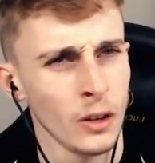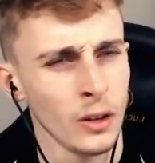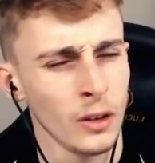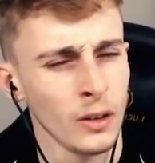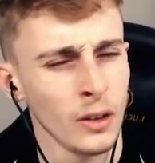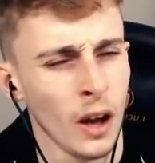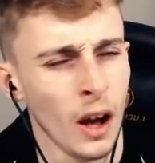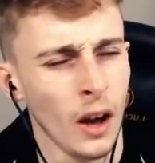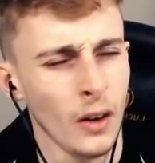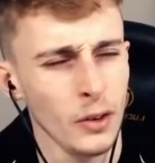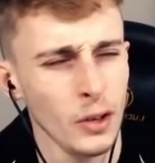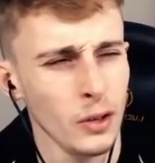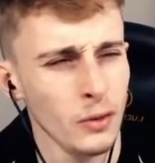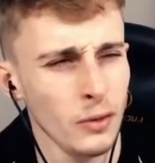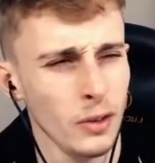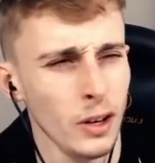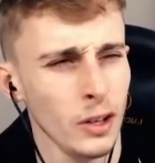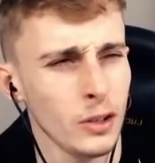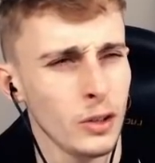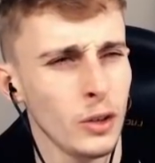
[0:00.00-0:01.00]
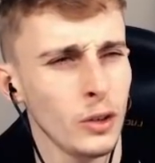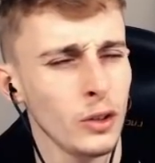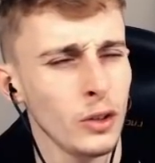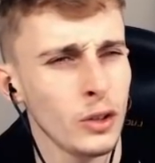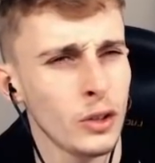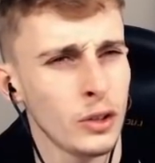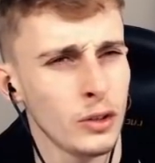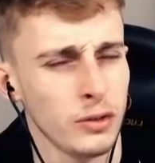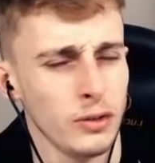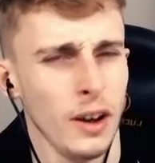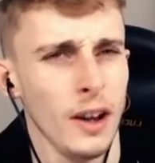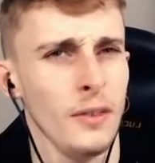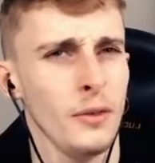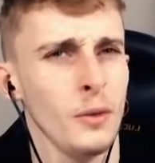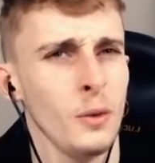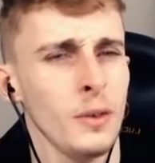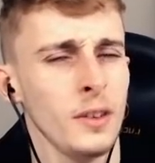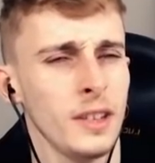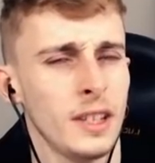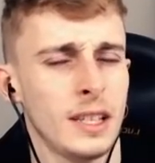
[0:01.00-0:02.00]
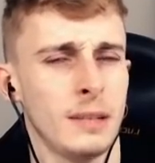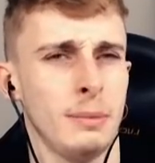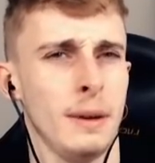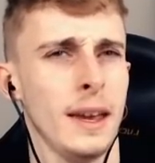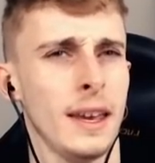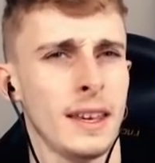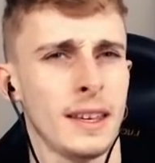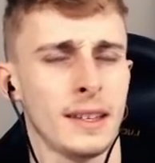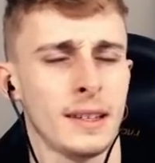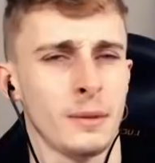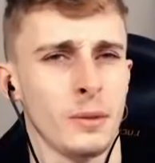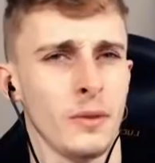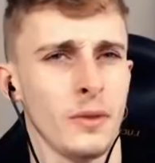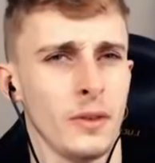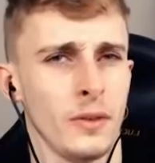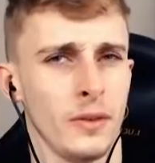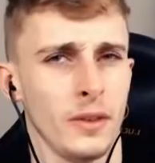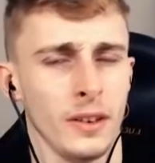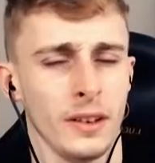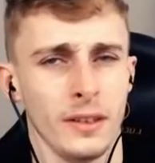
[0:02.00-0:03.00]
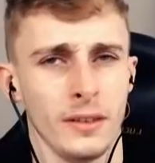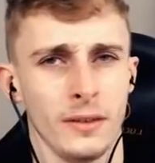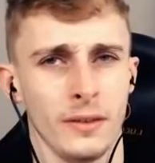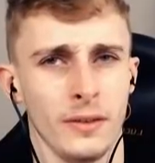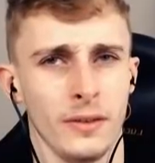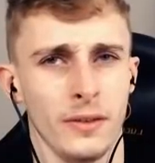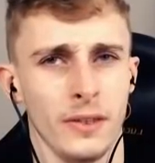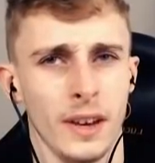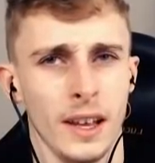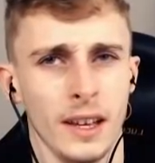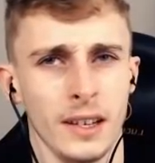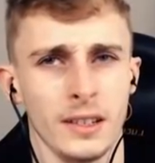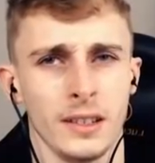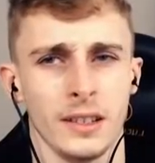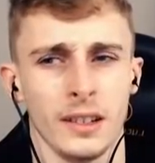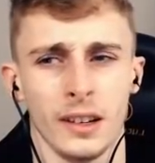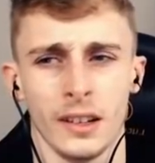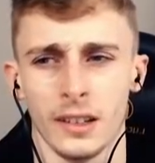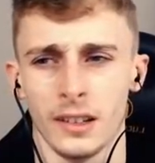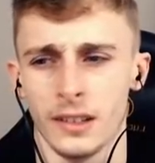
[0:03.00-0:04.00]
I just realized you can travel in space with a fucking flashlight.